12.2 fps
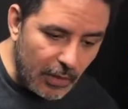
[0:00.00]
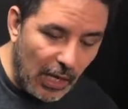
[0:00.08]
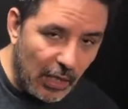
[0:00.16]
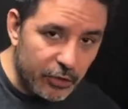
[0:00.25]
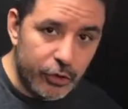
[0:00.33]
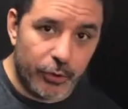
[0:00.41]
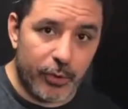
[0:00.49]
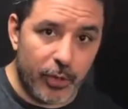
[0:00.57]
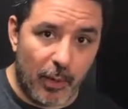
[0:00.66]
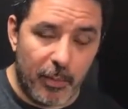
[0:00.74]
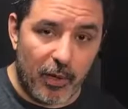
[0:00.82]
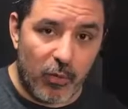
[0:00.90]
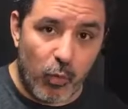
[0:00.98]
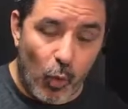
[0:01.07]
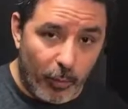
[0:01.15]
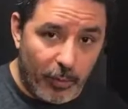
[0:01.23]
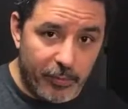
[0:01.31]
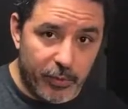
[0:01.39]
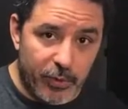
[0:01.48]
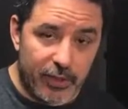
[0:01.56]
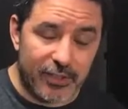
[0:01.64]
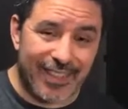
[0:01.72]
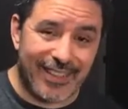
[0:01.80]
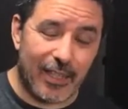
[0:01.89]
I'll show you a couple of warm-up
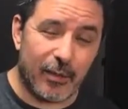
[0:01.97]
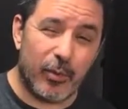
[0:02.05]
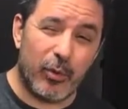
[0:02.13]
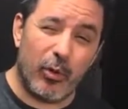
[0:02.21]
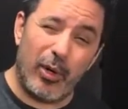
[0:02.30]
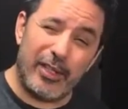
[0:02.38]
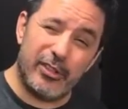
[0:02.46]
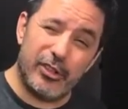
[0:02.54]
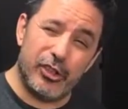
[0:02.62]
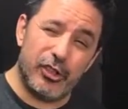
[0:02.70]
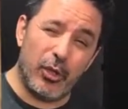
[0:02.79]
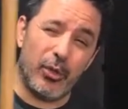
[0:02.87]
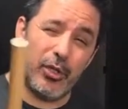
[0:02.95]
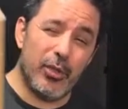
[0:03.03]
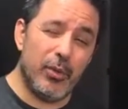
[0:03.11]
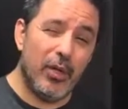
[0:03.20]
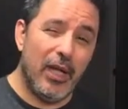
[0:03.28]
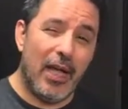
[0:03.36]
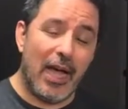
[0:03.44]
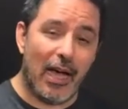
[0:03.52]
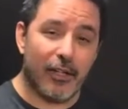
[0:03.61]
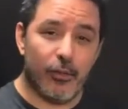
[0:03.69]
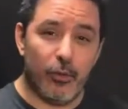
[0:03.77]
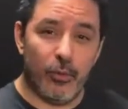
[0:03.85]
drills, and then I'm going to show you how
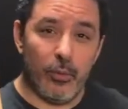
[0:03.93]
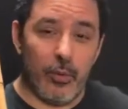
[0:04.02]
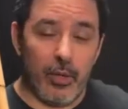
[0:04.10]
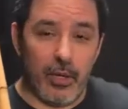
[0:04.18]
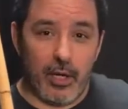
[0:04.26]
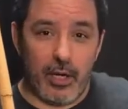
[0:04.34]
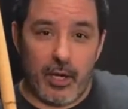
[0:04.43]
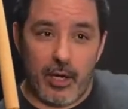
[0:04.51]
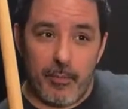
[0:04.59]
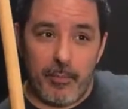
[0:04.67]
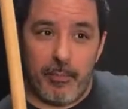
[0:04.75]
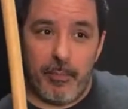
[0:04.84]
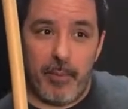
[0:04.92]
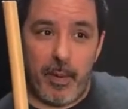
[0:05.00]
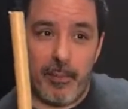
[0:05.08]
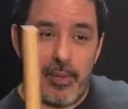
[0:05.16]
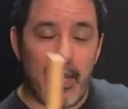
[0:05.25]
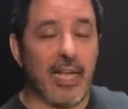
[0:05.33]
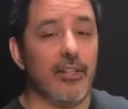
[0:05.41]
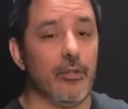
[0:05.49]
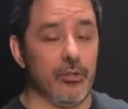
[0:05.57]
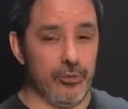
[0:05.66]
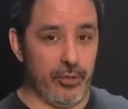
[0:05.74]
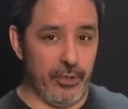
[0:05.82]
to apply
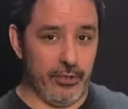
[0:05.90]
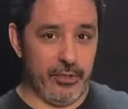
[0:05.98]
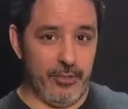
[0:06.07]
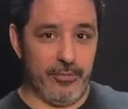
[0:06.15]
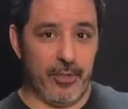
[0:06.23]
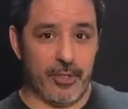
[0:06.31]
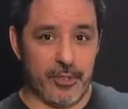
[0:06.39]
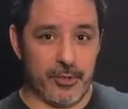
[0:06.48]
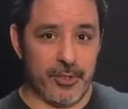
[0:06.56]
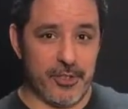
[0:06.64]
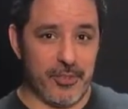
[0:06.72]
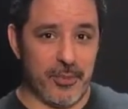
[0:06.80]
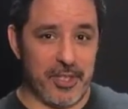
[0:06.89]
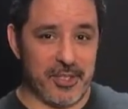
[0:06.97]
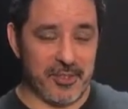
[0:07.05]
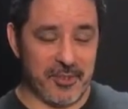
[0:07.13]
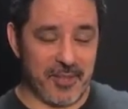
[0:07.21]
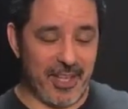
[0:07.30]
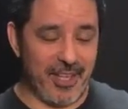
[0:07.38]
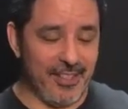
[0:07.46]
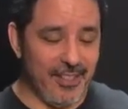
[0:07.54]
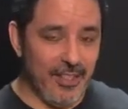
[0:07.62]
those drills in functional situations, okay?